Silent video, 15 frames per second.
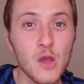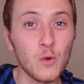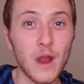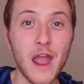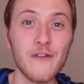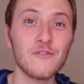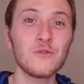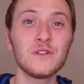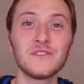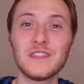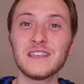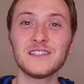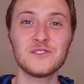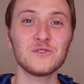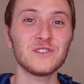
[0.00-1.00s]
where everyone
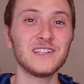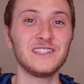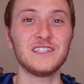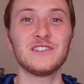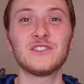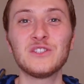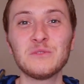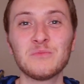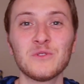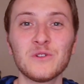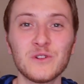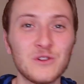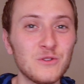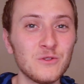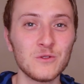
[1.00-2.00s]
thinks you're like these
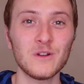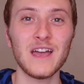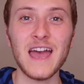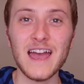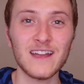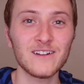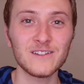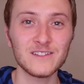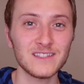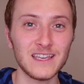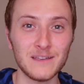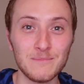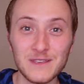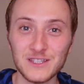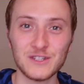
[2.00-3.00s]
super cool hackers,
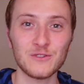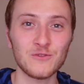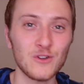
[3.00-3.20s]
like Mr.